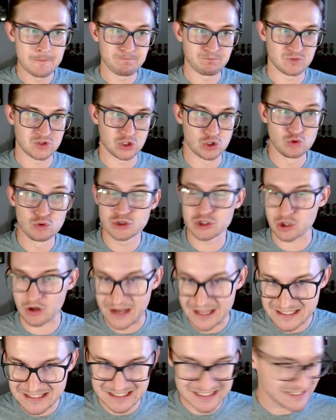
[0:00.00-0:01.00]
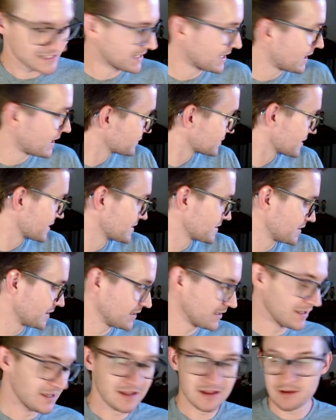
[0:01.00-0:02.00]
two trades this offseason
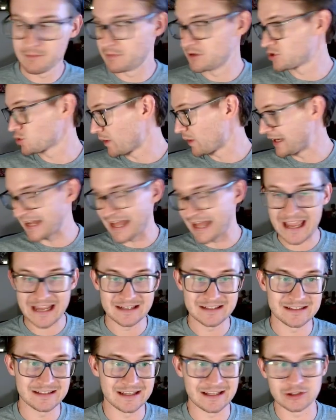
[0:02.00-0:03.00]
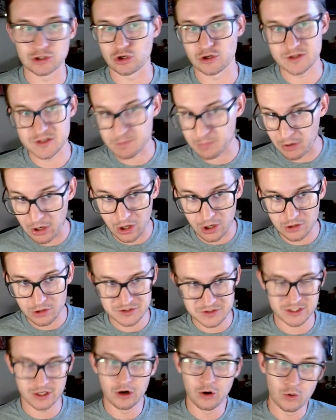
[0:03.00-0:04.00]
between Ayton and Chris Paul,
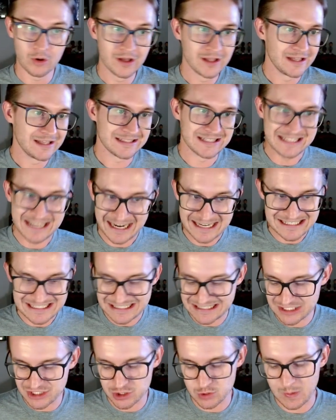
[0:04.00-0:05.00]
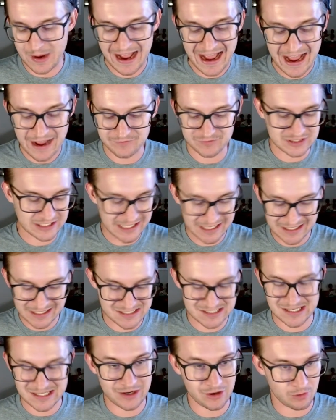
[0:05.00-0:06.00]
so the idea that you have to get a
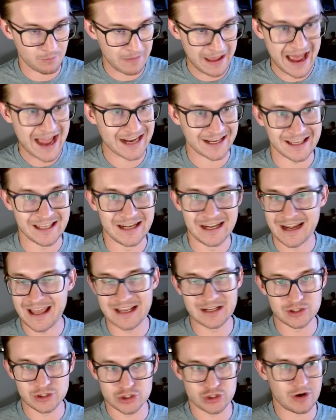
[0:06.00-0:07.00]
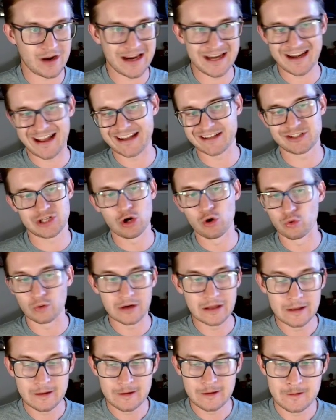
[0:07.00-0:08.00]
center back in an Ayton trade, I don't
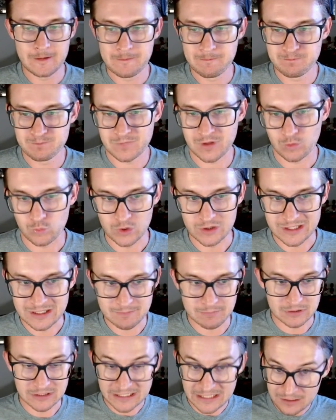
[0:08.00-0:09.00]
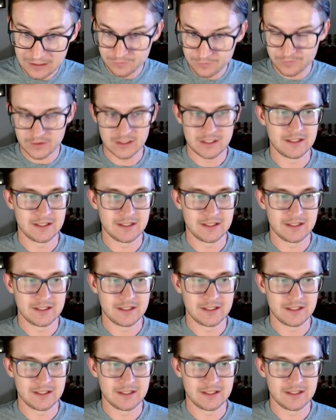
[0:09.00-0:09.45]
really believe.